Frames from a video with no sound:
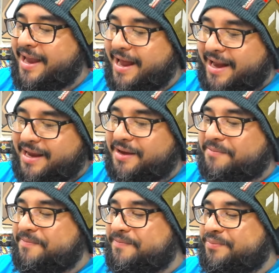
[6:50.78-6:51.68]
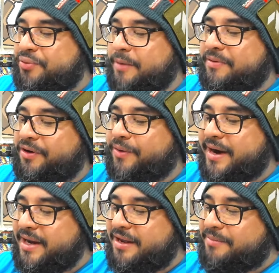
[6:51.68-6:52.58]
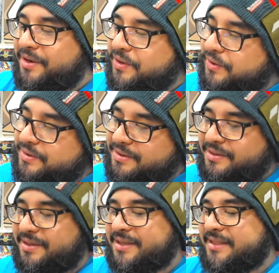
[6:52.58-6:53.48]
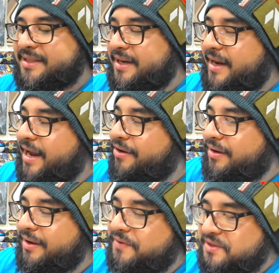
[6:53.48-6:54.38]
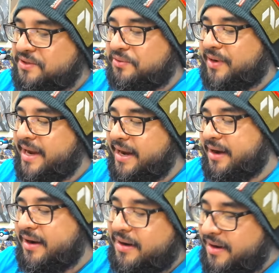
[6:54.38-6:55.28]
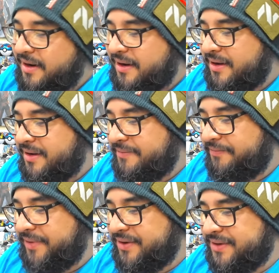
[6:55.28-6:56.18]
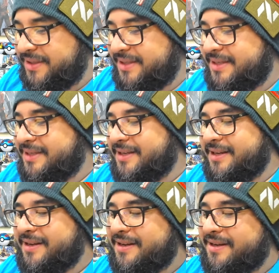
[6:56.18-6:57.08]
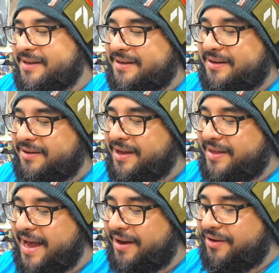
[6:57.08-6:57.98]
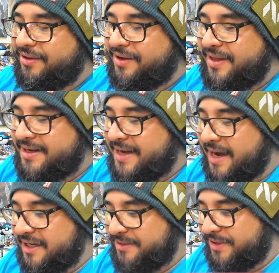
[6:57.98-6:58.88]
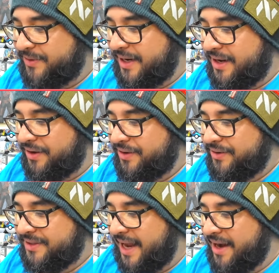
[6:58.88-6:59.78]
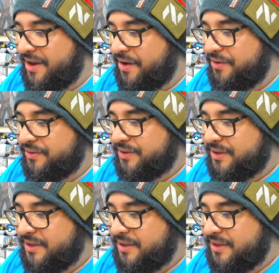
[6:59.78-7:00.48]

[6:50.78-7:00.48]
like a proper grading because it's considered an error if it's too light? Because look at that, look, look at the darkness between those and those.